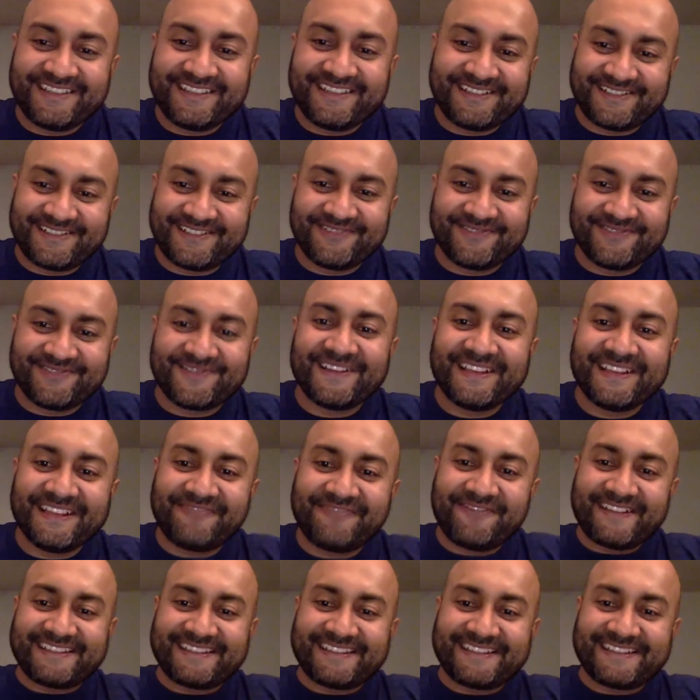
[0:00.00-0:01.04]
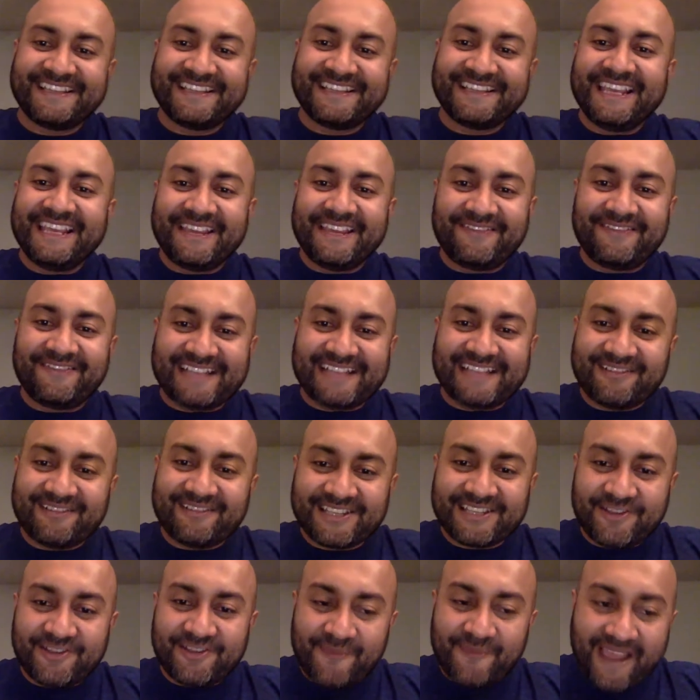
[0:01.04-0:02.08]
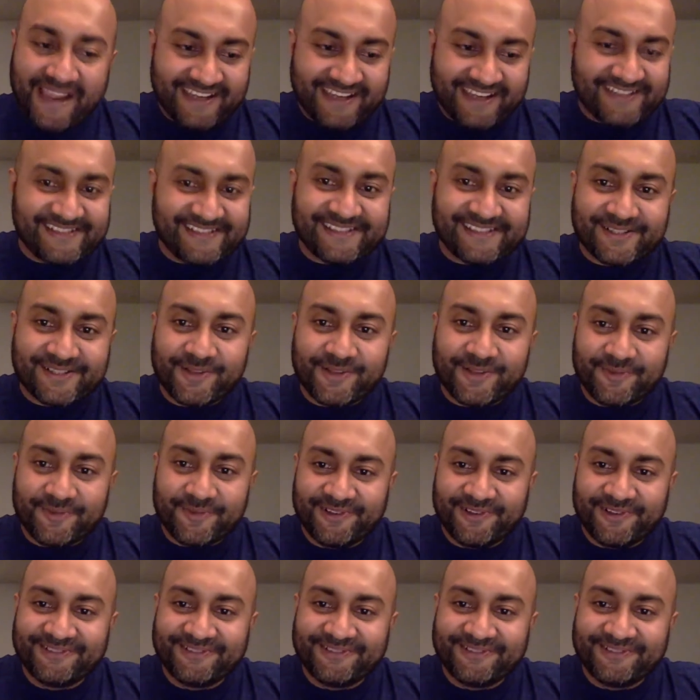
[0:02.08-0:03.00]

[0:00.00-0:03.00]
no, if it's outside your package, it's global.